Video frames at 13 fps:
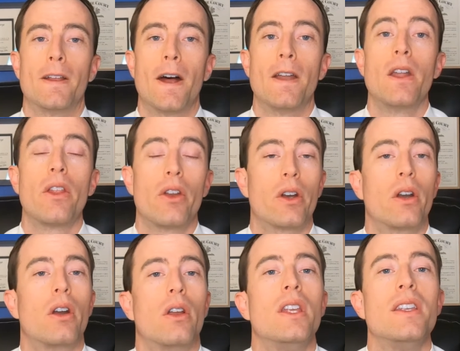
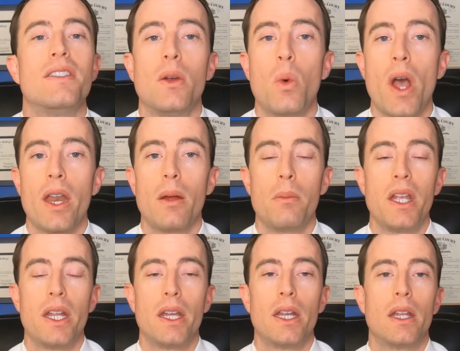Another easy way to
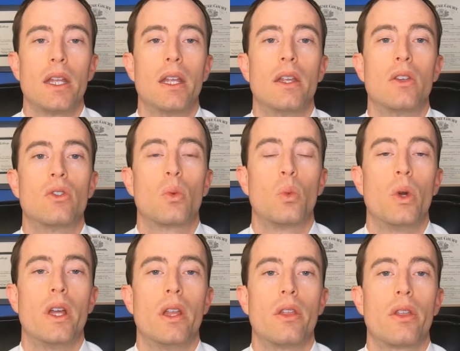meet it is
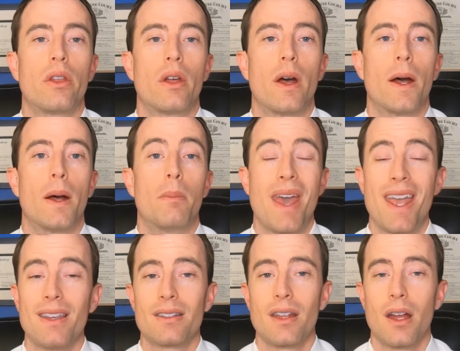with
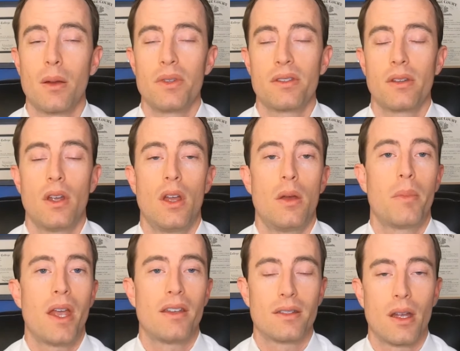pay stubs.
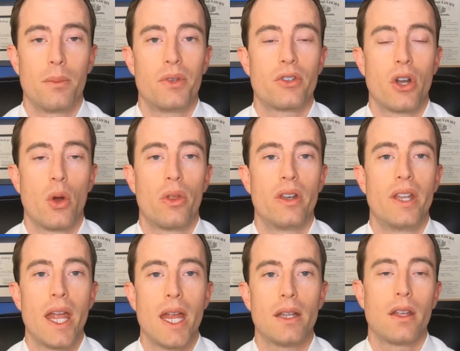Pay stubs show the
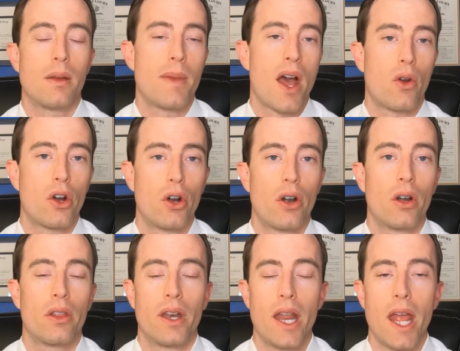date, the amount
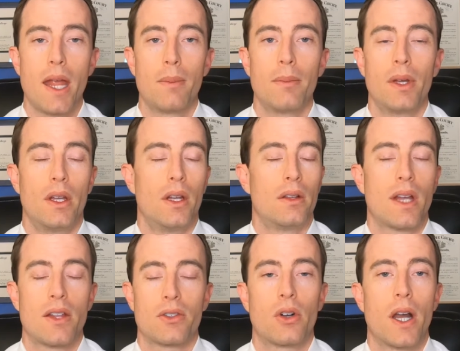earned, the name.
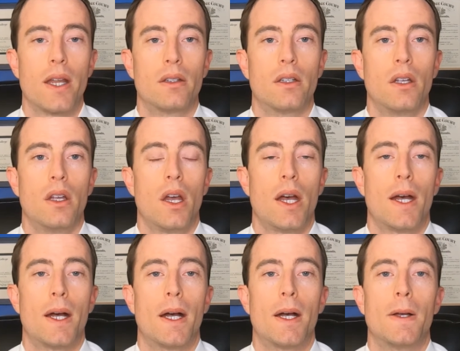That's great.
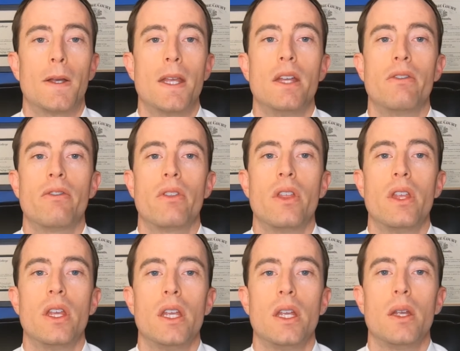If
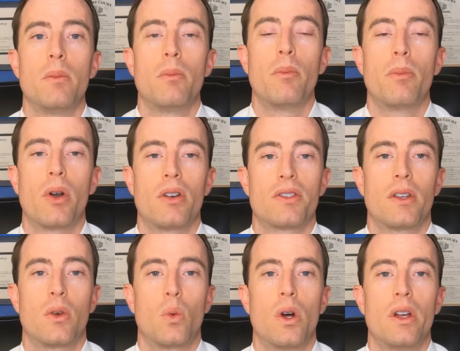the
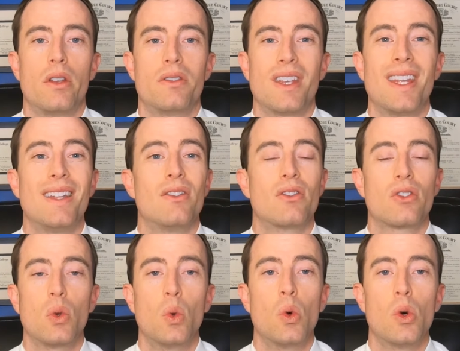person was in
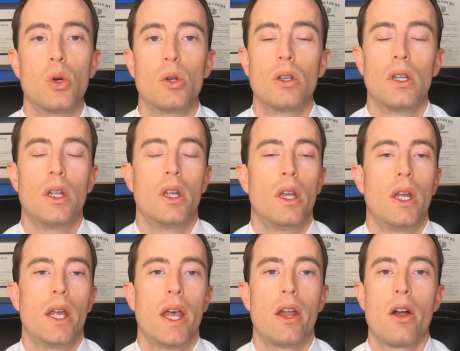school
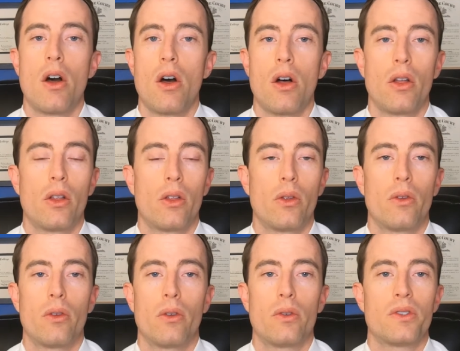at all
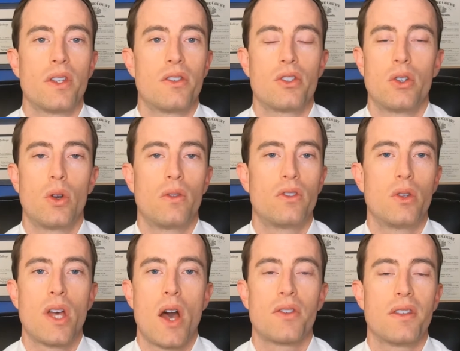since June of
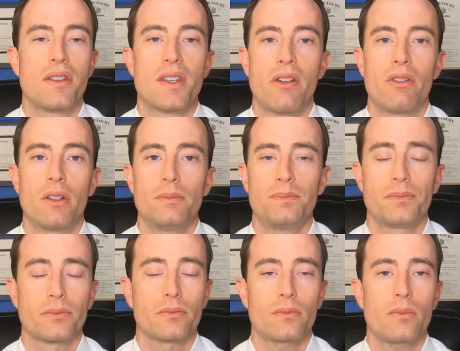2007,
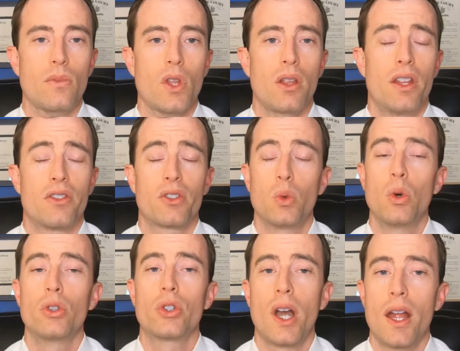and
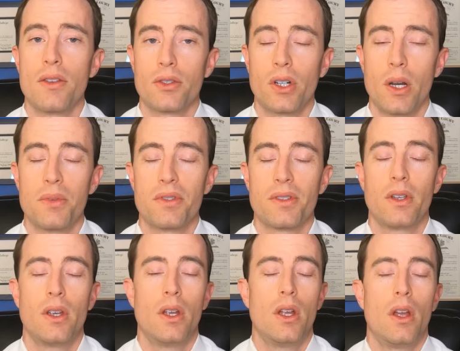school transcripts
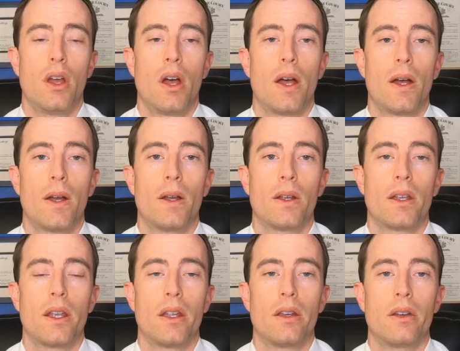
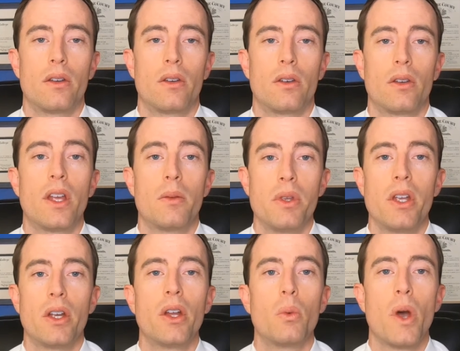can
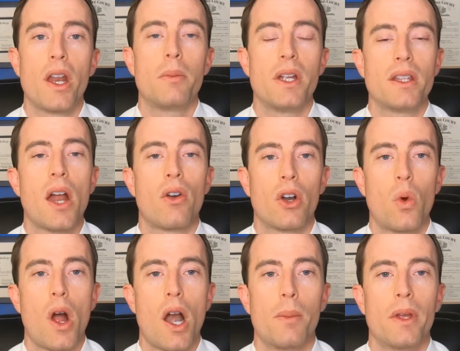be a good way to meet that
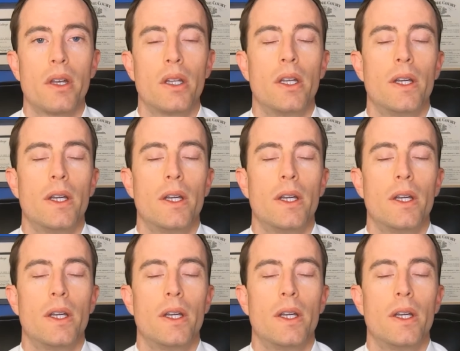requirement.